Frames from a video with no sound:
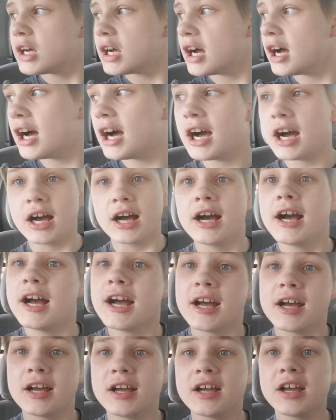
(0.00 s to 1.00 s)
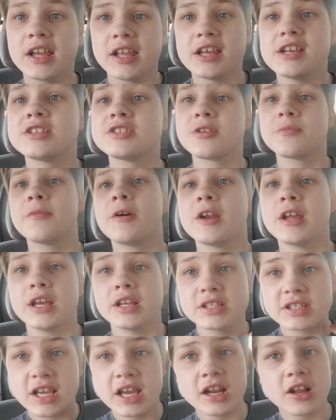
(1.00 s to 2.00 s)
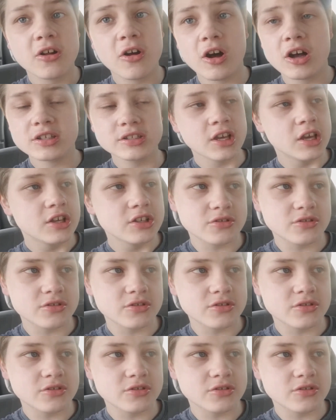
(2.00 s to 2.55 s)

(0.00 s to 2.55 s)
uh, Easter Bunny and Santa Claus.